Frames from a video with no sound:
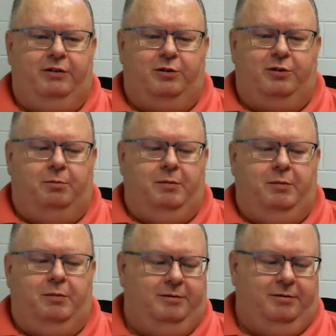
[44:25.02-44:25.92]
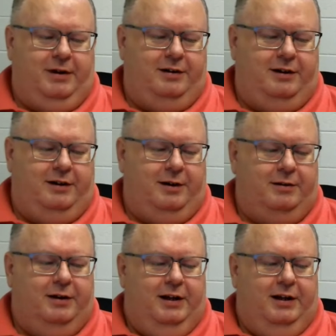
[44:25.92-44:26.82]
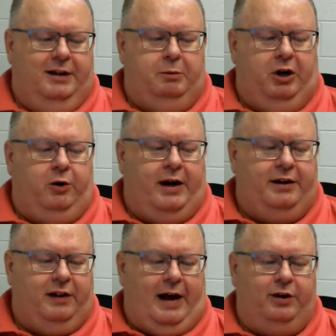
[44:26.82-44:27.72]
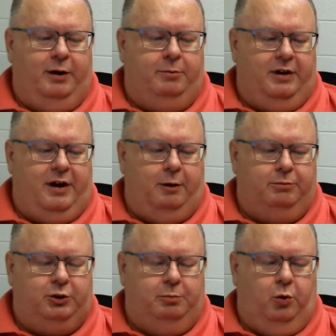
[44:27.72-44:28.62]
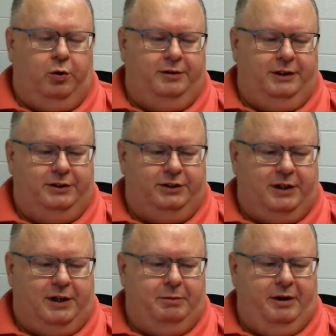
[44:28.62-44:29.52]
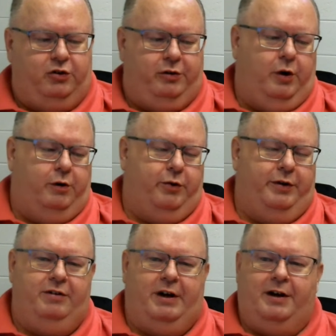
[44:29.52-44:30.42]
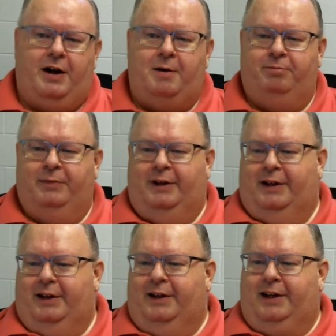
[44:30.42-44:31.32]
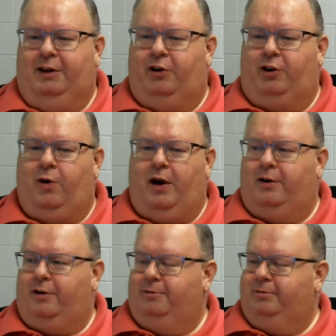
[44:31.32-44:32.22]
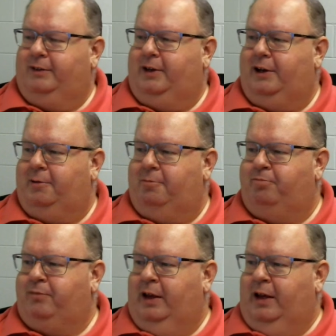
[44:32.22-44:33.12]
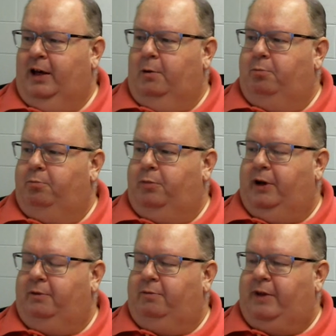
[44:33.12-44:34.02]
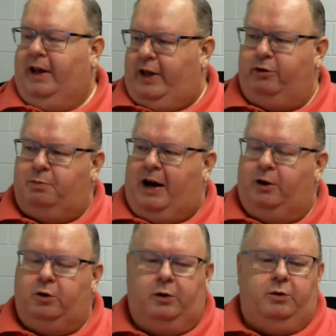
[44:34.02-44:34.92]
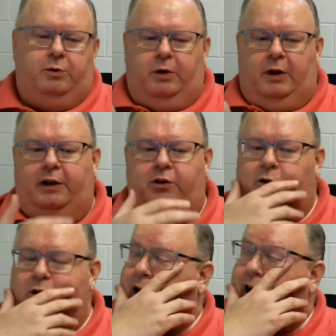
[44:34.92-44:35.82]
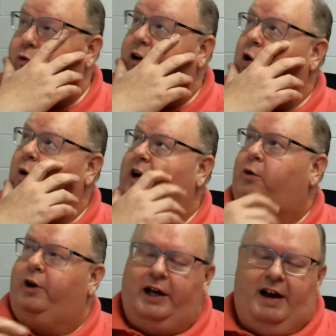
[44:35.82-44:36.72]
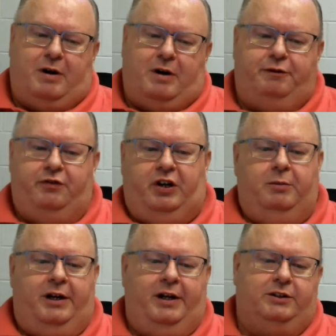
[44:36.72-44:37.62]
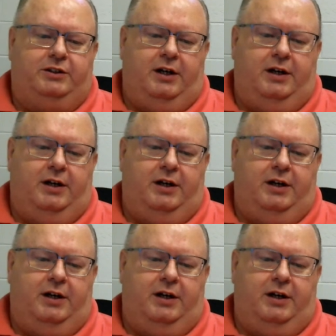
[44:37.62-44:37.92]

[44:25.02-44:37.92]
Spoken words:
some money, and it'd be great to allow him to help support his ministry over in Vietnam even greater. But that was my. Let you guys real quick. We only have about 15 minutes.